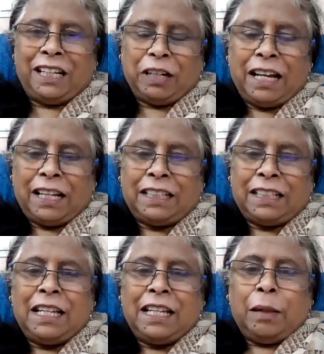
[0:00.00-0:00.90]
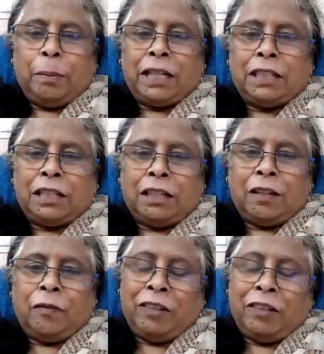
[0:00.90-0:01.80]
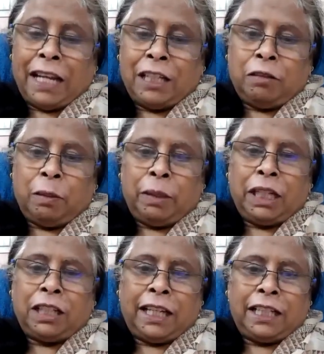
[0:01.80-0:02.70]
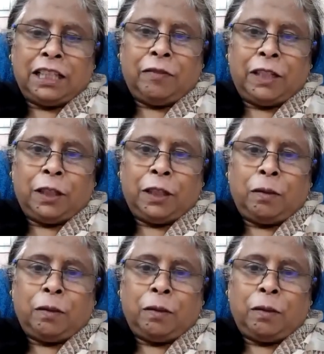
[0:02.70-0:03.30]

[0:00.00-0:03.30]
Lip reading: for us. But we would like to remain connected with you.